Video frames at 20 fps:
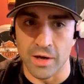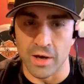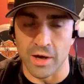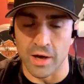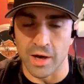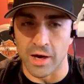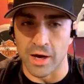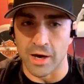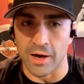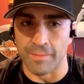
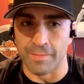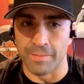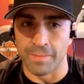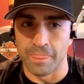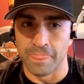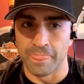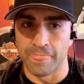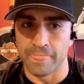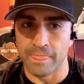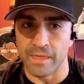And
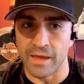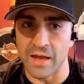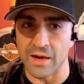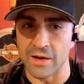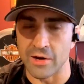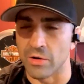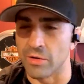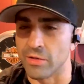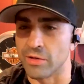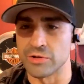
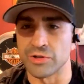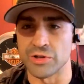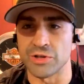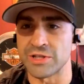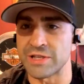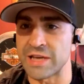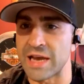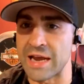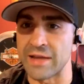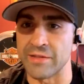you know, there's a
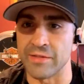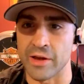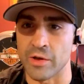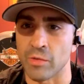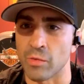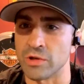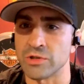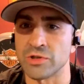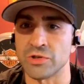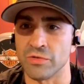saying like,
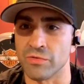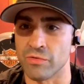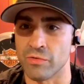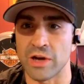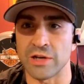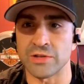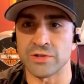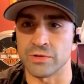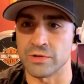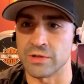once you've
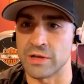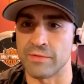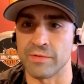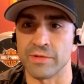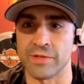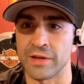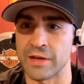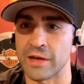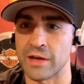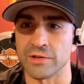wrestled,
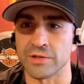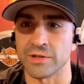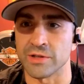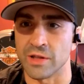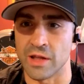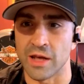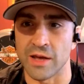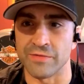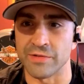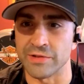everything else in
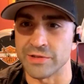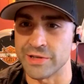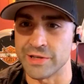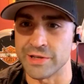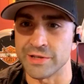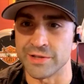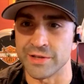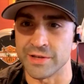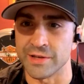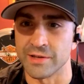life is
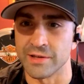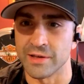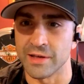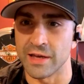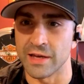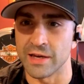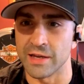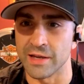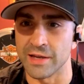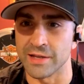easy.
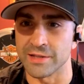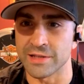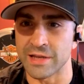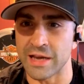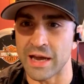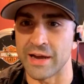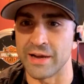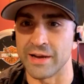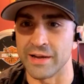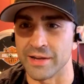And it's
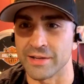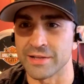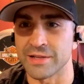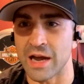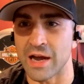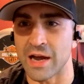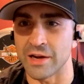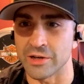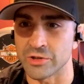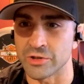kind
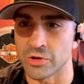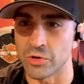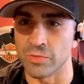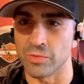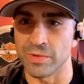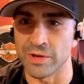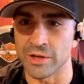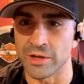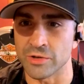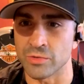of true,
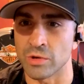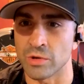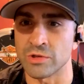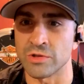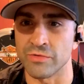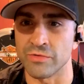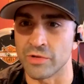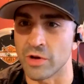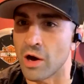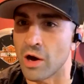because once
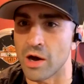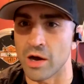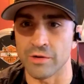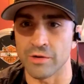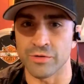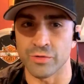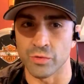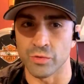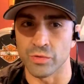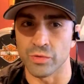you've gone
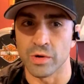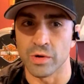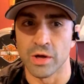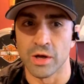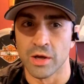through